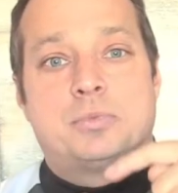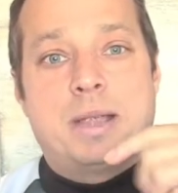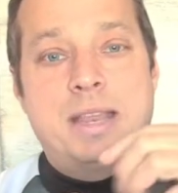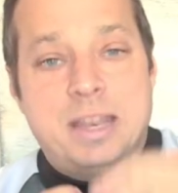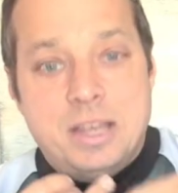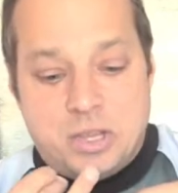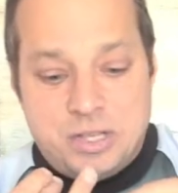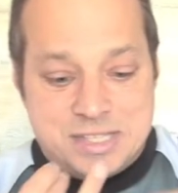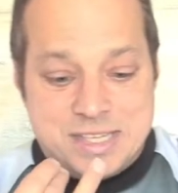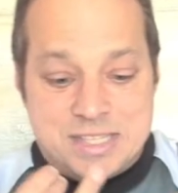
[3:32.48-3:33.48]
right?
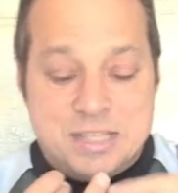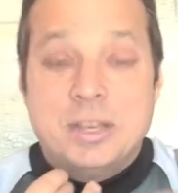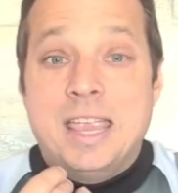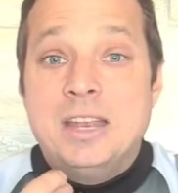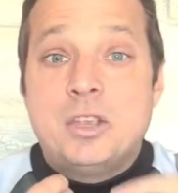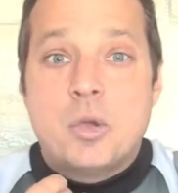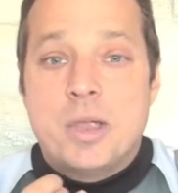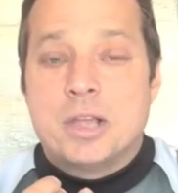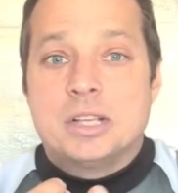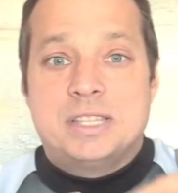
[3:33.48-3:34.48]
Inconsistent,
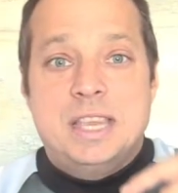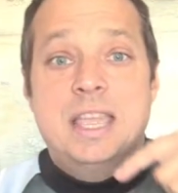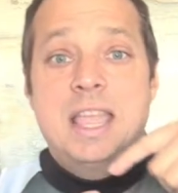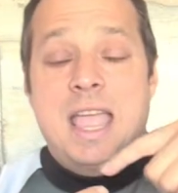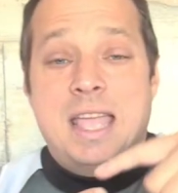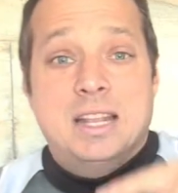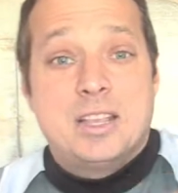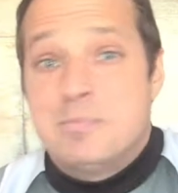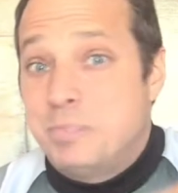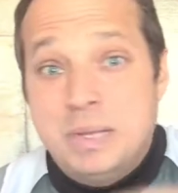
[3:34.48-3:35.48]
incoherency, and then
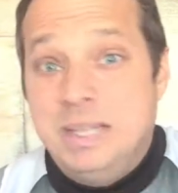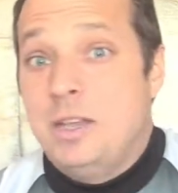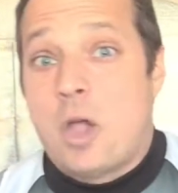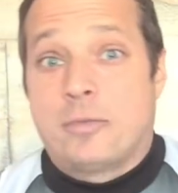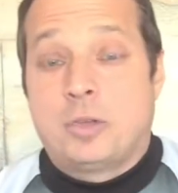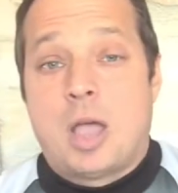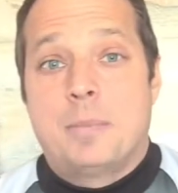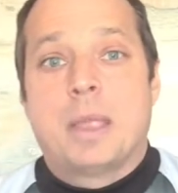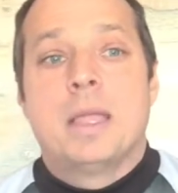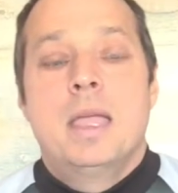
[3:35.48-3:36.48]
completely off
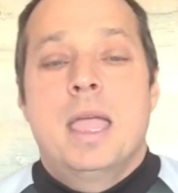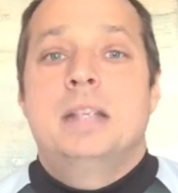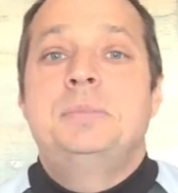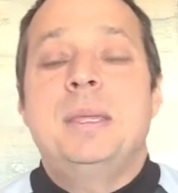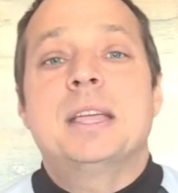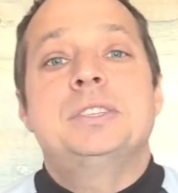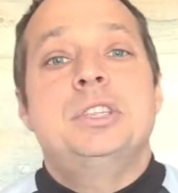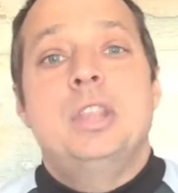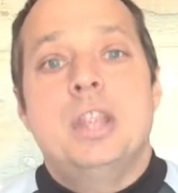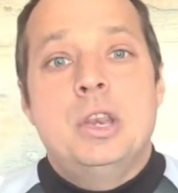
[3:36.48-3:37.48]
topic. And it's because
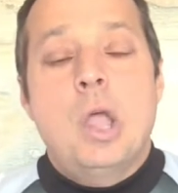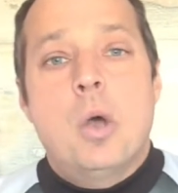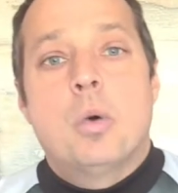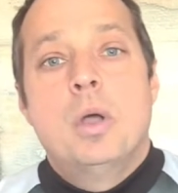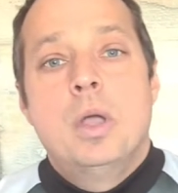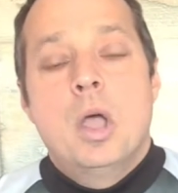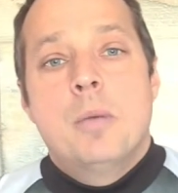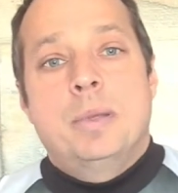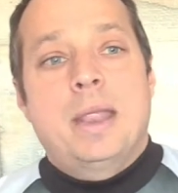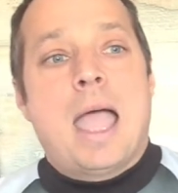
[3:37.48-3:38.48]
you didn't know.
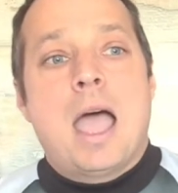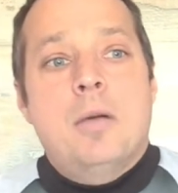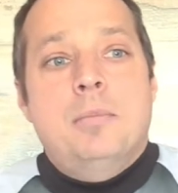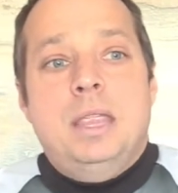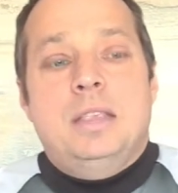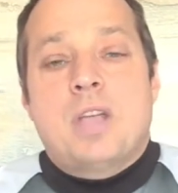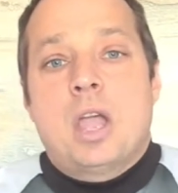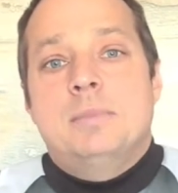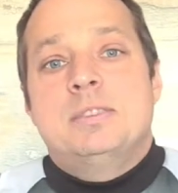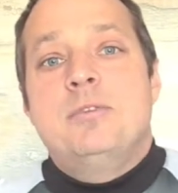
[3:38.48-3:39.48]
But how many
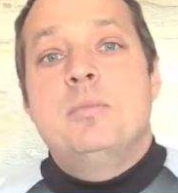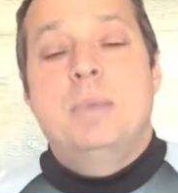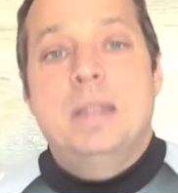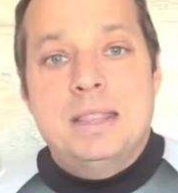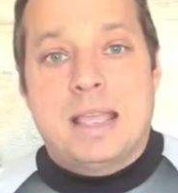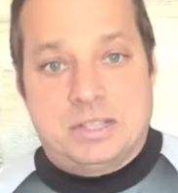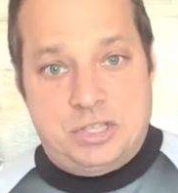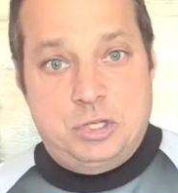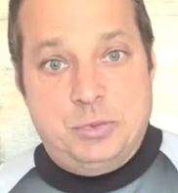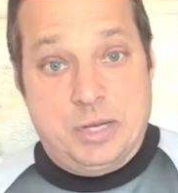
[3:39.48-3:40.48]
times have you been in that
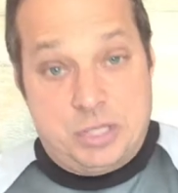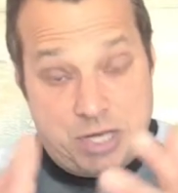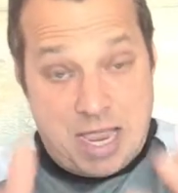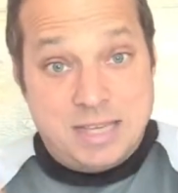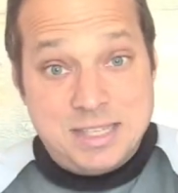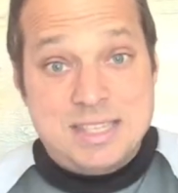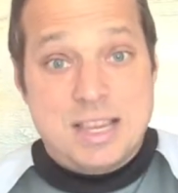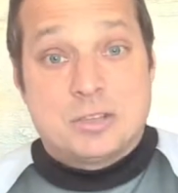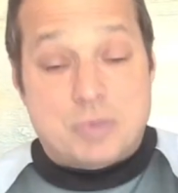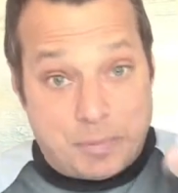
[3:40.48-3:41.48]
situation as a
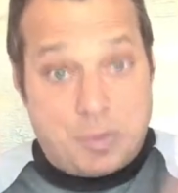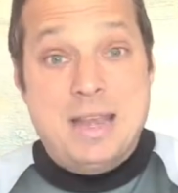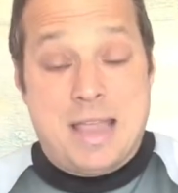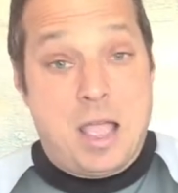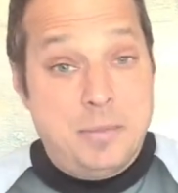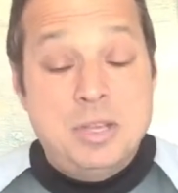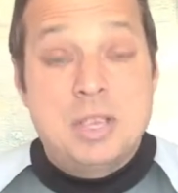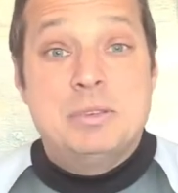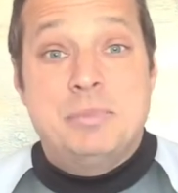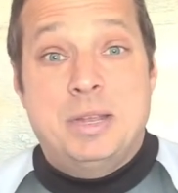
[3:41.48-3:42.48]
sales rep right now? How many
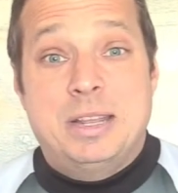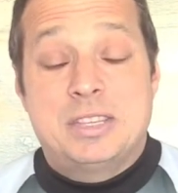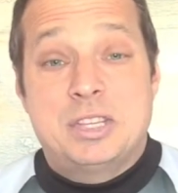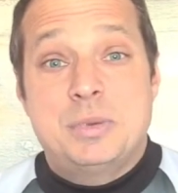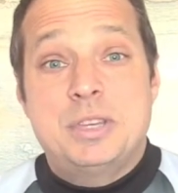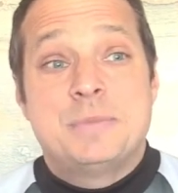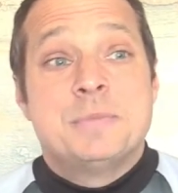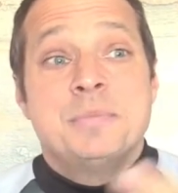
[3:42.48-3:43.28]
times have you been in that situation?